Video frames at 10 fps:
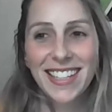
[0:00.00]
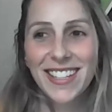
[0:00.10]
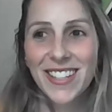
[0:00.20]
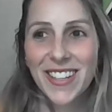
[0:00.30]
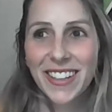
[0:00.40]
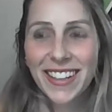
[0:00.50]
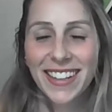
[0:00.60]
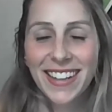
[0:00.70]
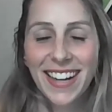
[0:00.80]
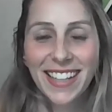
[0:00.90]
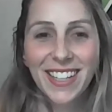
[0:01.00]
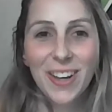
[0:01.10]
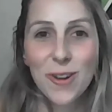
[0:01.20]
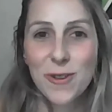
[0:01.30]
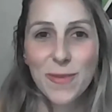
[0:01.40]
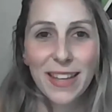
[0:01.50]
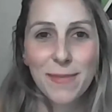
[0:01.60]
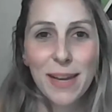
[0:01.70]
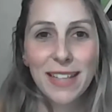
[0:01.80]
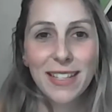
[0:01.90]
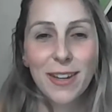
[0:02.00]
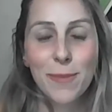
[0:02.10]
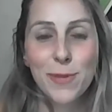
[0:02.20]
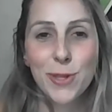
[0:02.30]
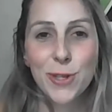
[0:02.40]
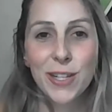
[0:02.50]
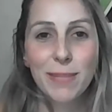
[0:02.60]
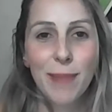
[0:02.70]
I could go on about the amazing opportunities,